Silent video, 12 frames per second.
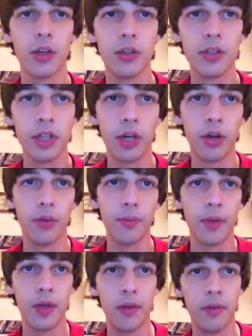So
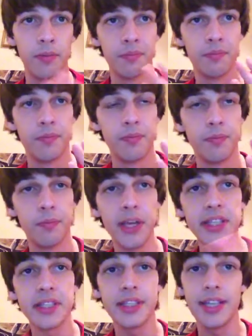
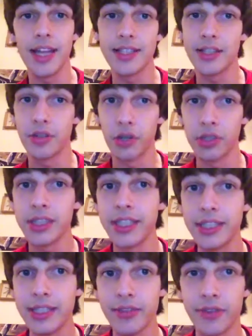basically that's
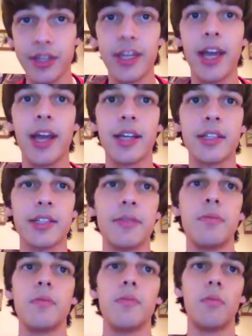13 different decks
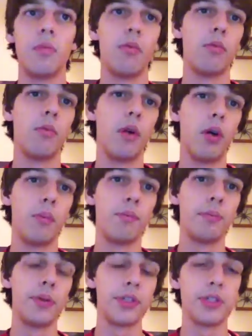
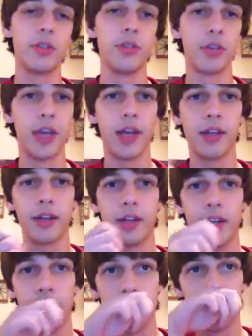put together
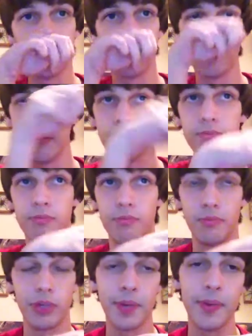in
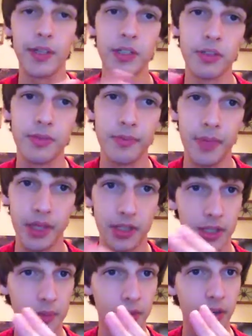pretty much in
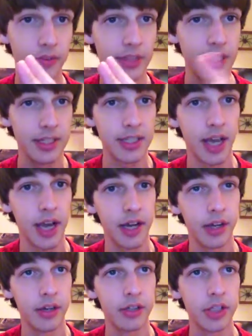summary of the
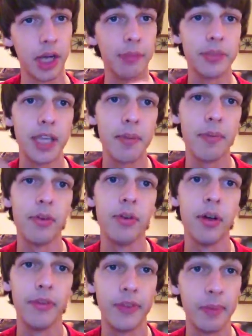entire top table
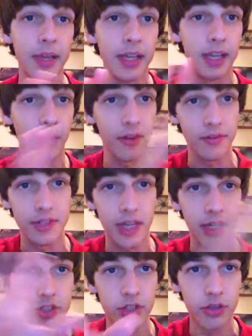of the beginning of
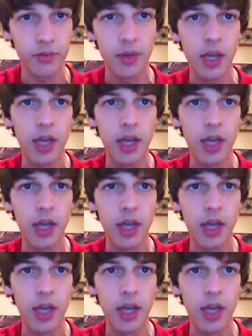day 2.